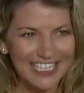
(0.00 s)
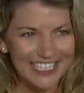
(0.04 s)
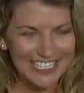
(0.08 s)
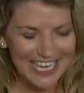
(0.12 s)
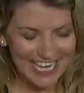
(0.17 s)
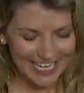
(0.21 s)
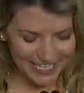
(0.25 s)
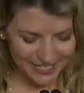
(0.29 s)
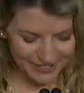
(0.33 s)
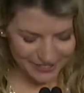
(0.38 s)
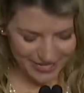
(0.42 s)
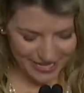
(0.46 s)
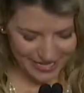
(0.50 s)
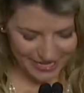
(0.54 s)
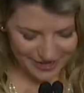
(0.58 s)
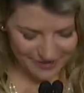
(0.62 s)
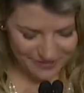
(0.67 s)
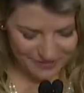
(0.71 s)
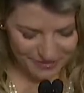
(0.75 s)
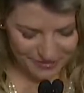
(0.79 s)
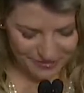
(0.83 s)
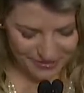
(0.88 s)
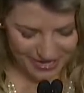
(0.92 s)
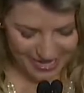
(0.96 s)
a
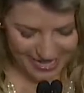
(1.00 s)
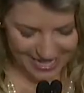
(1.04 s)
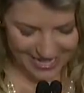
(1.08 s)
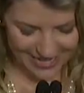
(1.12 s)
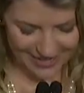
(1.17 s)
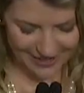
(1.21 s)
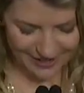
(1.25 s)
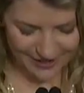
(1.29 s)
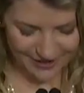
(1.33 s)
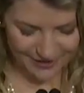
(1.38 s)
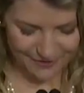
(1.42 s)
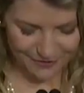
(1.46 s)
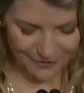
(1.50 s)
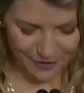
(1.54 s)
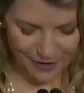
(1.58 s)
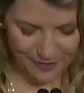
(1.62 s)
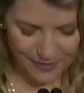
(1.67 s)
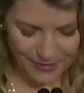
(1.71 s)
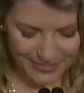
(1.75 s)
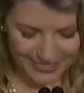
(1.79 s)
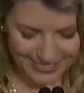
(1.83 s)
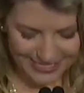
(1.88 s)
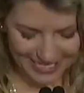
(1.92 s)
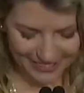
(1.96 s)
decorated Marine,
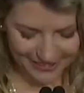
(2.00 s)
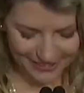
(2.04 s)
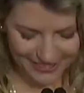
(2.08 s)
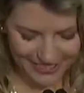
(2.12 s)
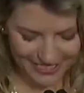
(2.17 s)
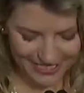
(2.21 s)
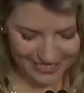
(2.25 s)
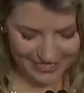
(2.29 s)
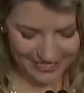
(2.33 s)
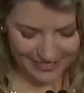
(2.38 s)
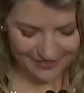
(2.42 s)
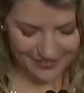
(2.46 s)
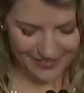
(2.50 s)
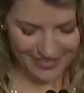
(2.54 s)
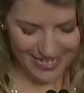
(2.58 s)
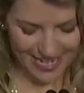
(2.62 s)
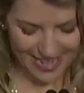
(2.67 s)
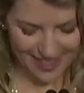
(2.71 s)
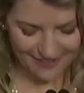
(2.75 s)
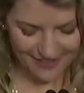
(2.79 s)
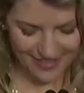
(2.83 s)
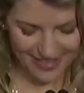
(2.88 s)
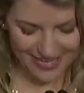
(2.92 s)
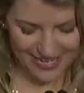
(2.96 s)
former Secretary of the
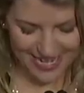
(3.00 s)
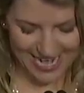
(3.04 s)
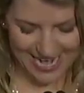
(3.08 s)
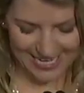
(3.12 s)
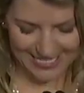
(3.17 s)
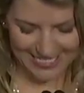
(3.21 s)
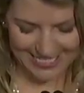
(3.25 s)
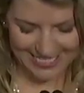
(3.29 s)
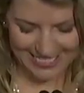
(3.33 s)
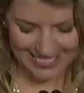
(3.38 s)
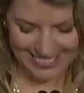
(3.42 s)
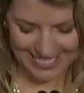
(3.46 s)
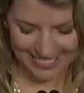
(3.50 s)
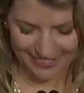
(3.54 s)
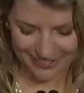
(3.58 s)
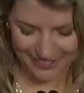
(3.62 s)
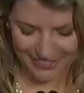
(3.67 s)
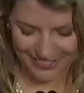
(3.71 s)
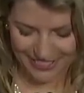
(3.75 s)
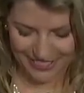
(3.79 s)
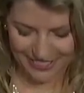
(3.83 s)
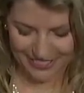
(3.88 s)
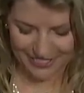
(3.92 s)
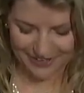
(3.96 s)
Navy and acting
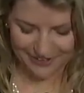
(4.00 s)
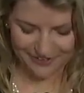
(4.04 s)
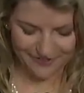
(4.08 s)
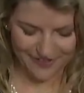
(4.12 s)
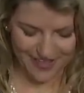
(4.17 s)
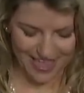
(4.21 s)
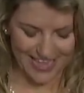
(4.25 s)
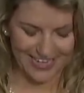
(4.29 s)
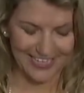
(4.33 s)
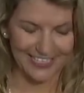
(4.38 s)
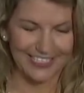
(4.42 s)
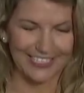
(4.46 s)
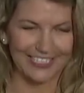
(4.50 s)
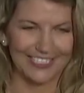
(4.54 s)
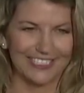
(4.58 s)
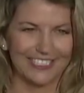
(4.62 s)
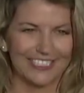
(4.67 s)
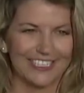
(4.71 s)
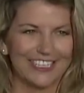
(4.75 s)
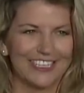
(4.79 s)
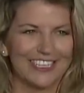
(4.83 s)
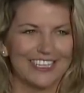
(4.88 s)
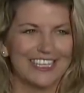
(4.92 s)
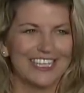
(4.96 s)
Secretary of Defense.
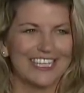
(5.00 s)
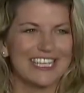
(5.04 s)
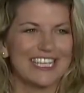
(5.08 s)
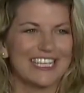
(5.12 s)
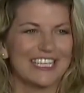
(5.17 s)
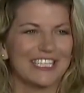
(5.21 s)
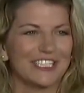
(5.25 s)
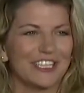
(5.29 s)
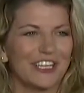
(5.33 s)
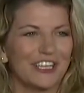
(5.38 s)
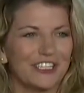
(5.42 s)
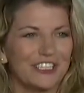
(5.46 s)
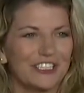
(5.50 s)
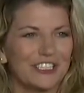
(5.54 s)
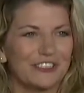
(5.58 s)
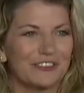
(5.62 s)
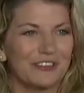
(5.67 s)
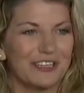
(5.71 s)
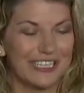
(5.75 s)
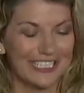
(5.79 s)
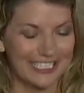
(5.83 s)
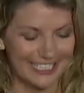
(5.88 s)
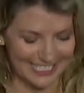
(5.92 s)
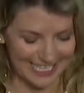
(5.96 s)
He is
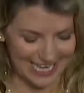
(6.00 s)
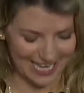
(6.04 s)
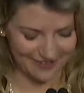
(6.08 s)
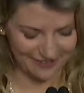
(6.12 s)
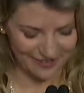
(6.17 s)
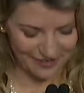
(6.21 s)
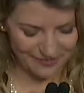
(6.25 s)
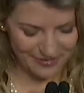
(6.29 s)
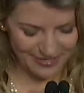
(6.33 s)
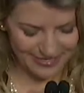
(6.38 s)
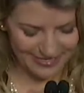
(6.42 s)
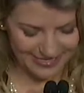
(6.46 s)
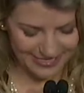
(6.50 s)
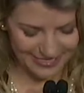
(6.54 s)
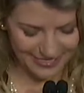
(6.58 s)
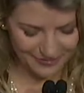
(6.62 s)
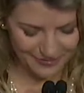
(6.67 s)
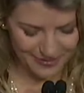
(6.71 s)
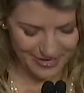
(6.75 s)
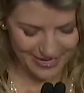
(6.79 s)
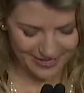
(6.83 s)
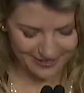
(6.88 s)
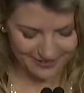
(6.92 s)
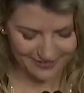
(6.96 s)
also a savvy
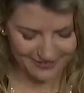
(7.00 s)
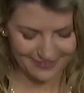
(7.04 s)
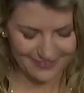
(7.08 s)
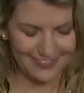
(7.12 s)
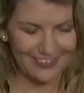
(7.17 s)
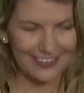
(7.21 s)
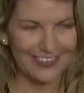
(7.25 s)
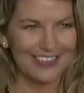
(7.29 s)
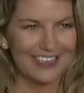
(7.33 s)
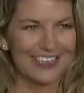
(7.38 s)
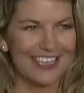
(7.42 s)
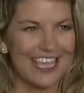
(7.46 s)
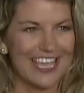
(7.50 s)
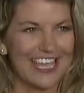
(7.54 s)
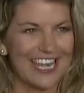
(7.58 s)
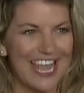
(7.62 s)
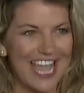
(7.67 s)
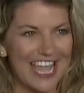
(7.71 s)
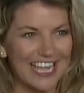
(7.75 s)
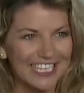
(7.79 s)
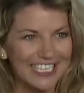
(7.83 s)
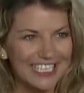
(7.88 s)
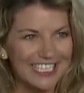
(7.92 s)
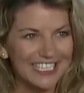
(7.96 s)
businessman, an
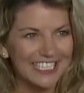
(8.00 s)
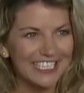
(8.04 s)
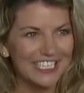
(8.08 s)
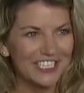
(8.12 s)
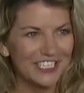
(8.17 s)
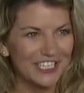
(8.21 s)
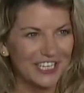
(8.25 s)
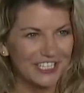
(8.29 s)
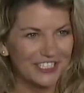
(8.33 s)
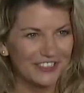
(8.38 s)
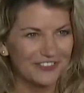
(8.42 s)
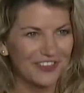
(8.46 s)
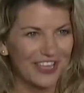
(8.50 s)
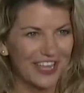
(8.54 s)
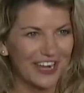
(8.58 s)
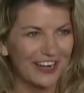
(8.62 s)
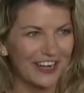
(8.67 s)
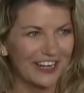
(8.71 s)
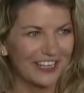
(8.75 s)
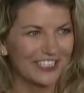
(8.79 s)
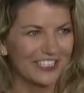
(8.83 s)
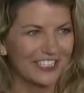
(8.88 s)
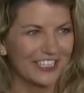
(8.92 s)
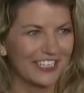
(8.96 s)
excellent judge of
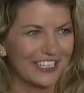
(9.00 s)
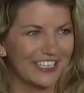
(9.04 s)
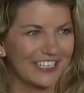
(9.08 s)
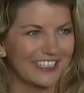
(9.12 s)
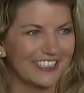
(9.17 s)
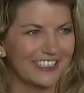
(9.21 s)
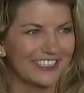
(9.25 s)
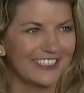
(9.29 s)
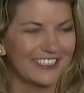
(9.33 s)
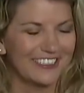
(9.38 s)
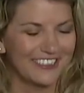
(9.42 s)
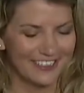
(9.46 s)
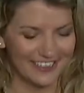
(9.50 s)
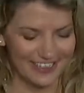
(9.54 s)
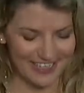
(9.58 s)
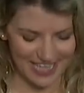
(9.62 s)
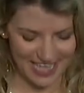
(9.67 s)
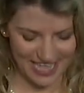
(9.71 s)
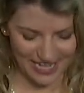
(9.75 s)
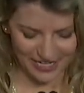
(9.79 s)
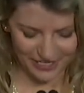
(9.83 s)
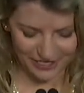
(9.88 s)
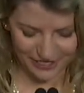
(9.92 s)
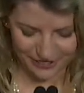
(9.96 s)
character,
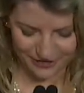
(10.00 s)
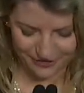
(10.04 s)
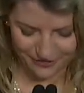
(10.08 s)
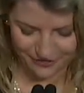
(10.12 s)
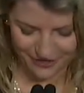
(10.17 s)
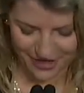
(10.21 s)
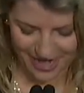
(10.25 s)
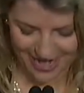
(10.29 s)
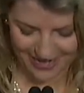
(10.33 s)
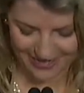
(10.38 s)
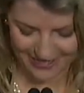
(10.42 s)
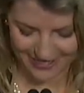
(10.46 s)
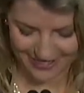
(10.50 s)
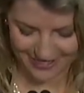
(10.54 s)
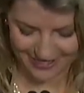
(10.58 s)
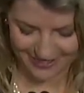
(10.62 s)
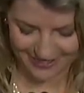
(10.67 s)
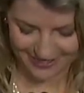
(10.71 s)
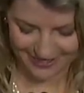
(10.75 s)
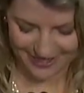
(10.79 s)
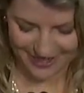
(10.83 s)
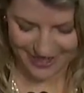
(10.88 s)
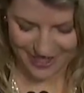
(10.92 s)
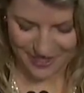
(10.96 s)
and a good friend.
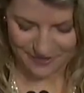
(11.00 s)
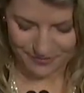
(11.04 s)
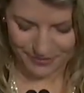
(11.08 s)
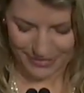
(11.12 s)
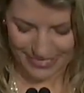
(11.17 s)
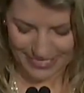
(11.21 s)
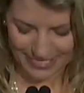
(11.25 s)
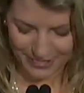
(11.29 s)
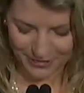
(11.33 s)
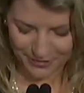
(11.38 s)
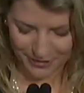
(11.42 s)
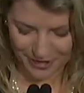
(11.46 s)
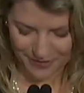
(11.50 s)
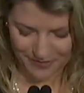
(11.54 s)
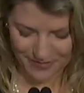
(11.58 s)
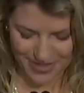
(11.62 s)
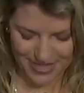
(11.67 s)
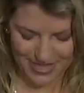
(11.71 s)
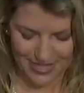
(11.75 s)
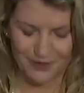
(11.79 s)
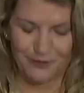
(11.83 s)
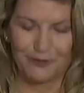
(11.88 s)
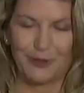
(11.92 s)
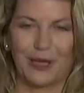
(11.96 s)
Please join
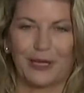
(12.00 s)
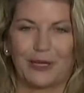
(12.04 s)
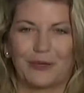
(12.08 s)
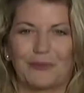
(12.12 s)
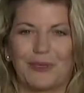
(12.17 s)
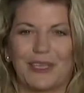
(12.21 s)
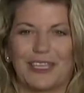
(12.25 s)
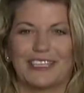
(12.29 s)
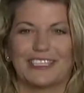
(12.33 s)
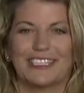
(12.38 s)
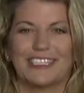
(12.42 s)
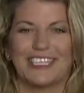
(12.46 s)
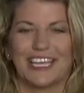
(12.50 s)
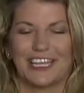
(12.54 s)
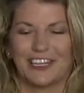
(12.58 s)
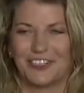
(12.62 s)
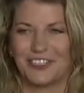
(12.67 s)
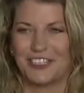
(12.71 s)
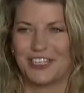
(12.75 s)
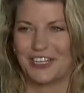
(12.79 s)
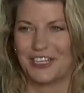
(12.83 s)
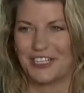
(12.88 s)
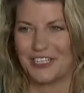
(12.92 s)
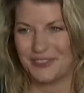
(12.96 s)
me in welcoming
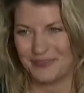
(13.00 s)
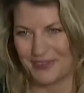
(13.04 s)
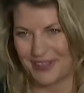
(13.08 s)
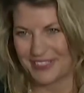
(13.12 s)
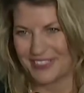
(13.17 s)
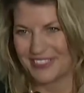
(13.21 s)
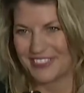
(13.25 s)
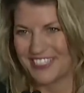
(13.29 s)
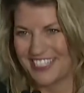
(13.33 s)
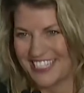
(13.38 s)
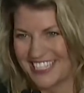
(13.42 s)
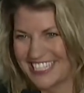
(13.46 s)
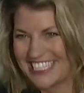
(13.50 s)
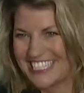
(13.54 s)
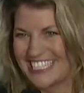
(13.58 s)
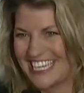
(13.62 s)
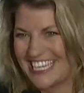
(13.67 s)
Secretary Spencer to the